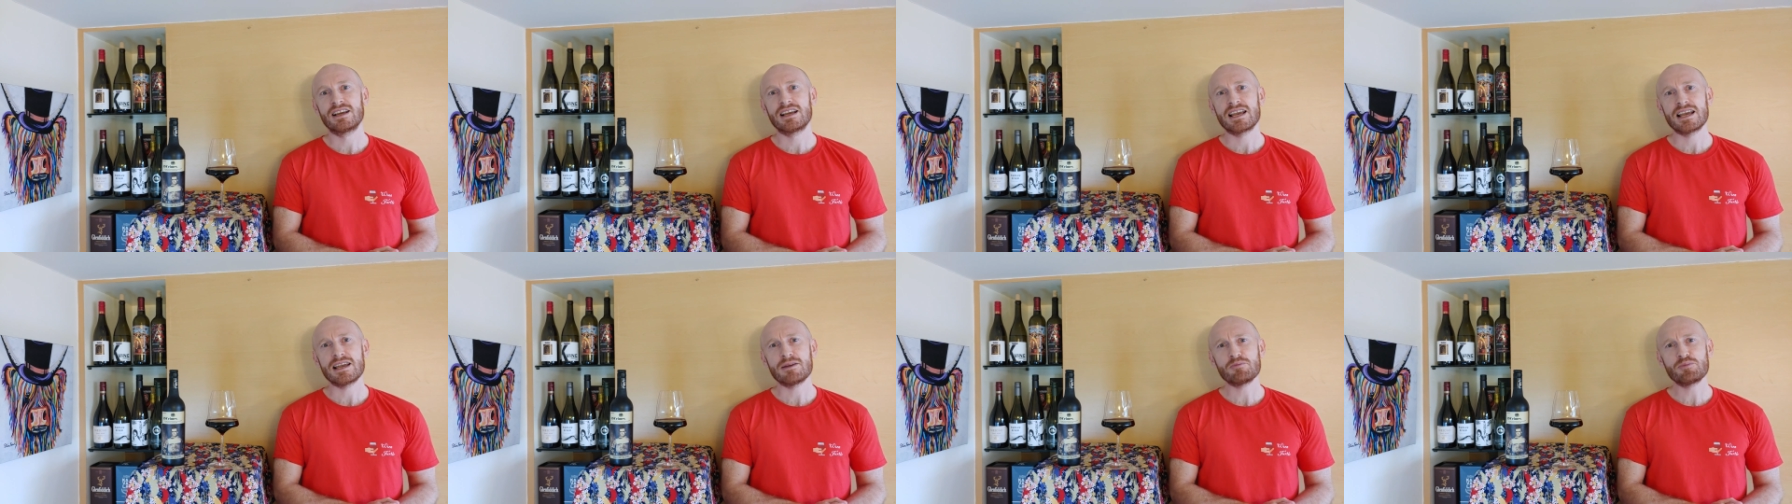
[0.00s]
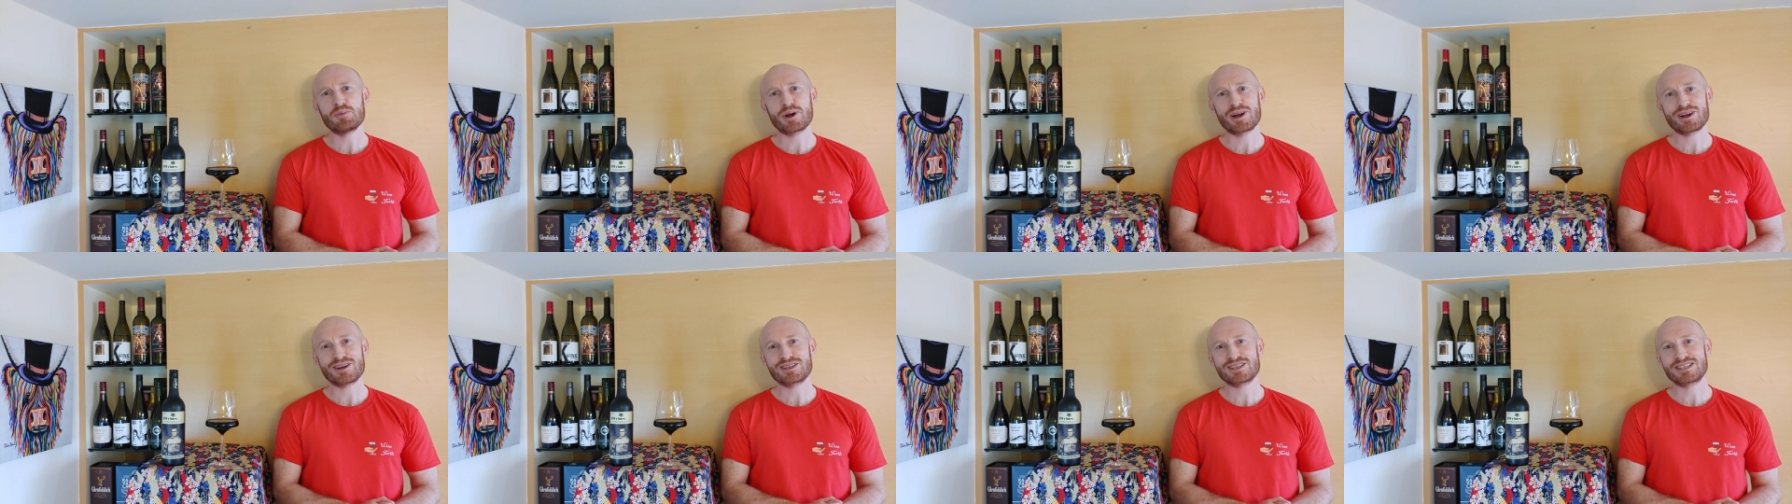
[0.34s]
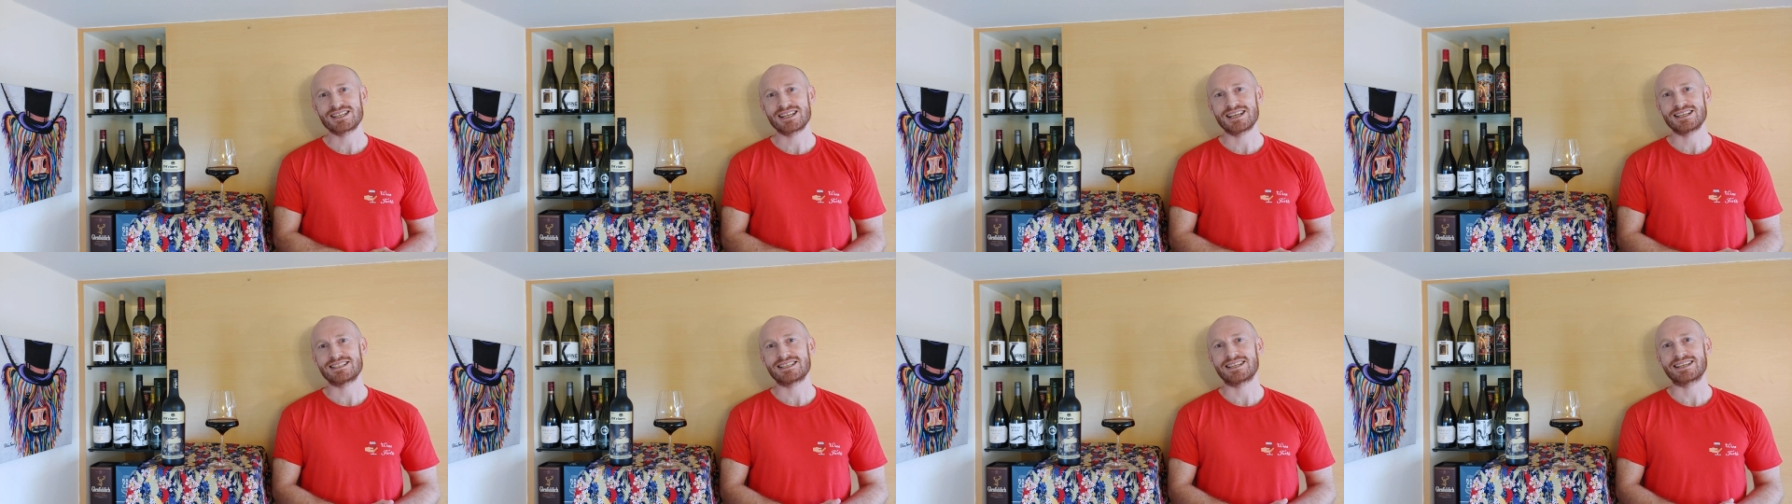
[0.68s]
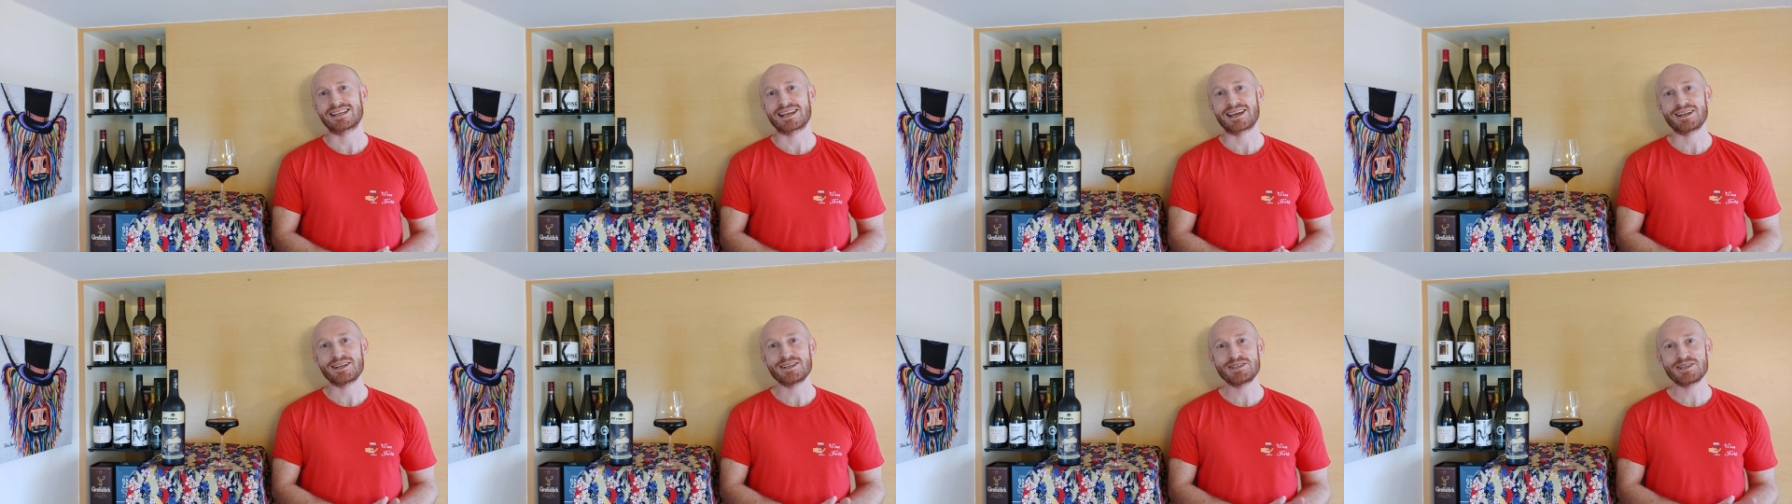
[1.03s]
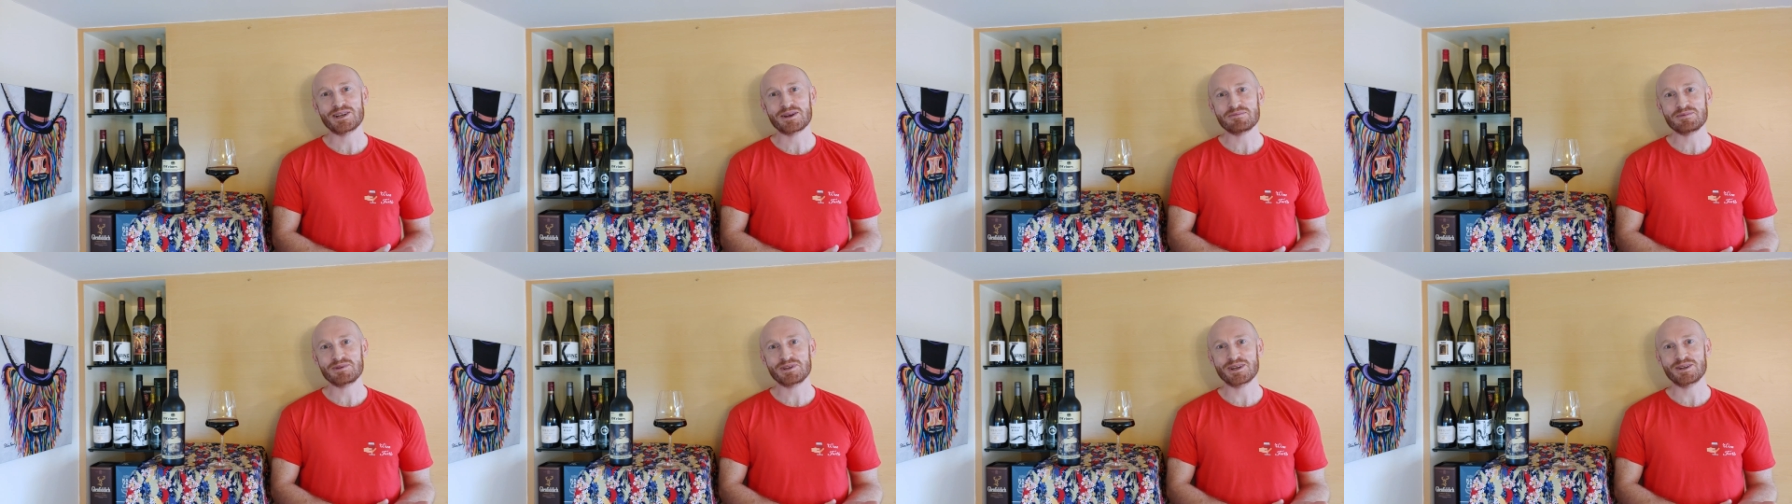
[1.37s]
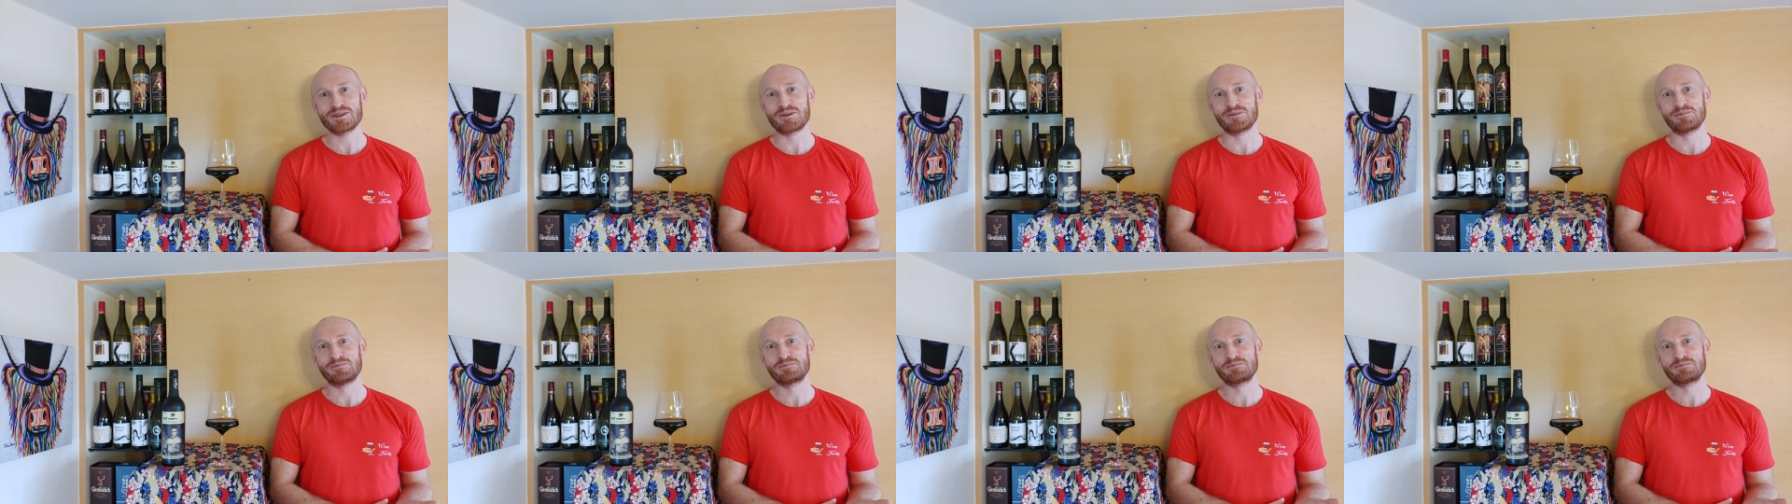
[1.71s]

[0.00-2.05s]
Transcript: impersonating an Egyptian.